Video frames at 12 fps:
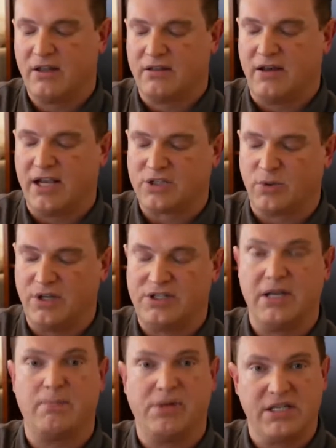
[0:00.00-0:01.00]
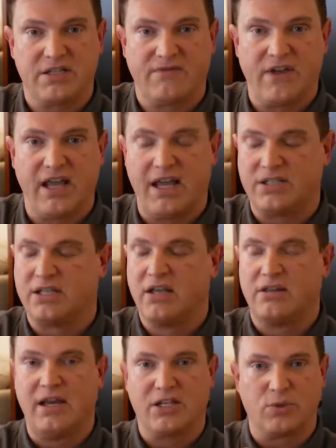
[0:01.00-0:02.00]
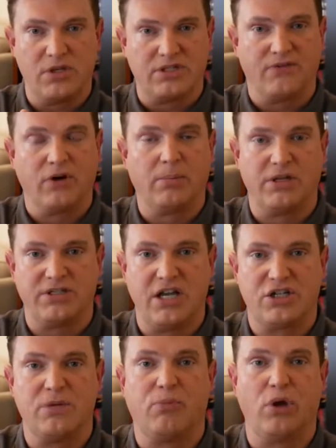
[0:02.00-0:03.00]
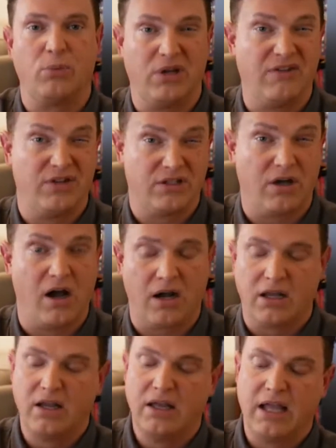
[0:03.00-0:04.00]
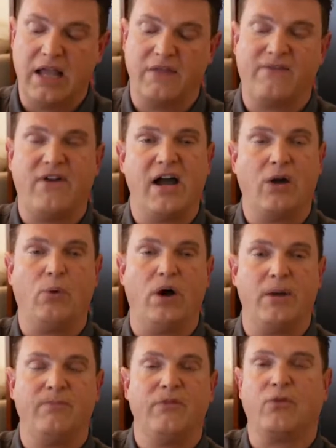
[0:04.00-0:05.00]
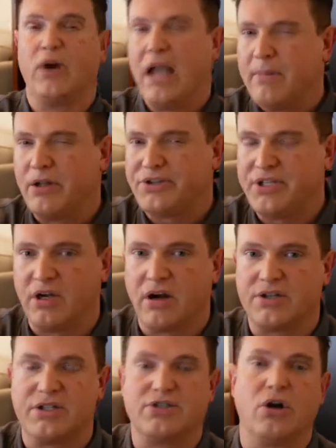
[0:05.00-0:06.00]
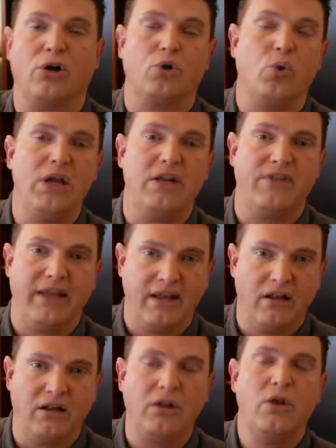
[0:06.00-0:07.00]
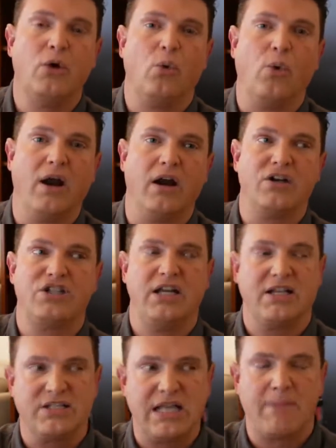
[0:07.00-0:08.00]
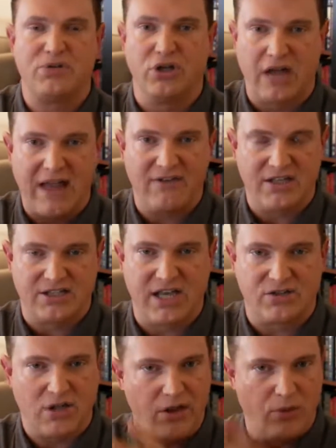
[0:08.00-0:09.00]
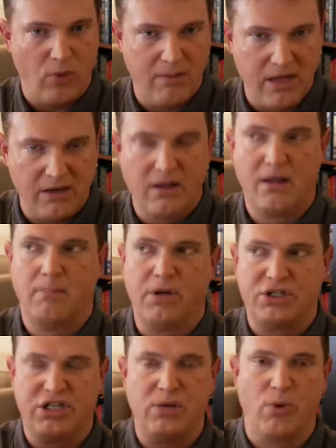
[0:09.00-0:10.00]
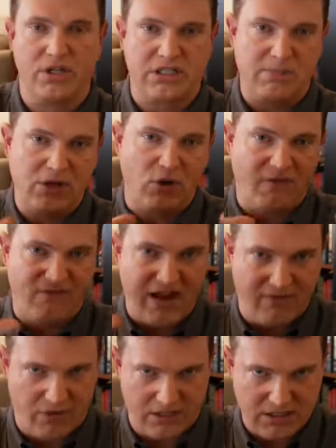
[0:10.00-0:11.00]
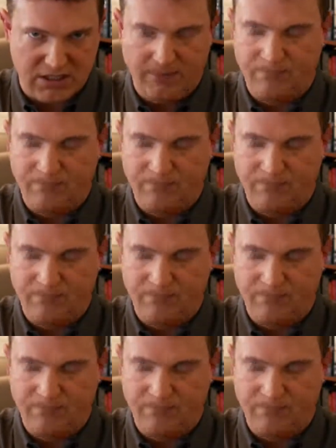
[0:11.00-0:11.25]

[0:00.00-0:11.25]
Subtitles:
The next one is the implicit phase. The next one is the verbalization point where you give her the talk. And the final one for MLTRs is called Queen of the Hill, where she accepts you're having sex with other women, but she wants to be your favorite.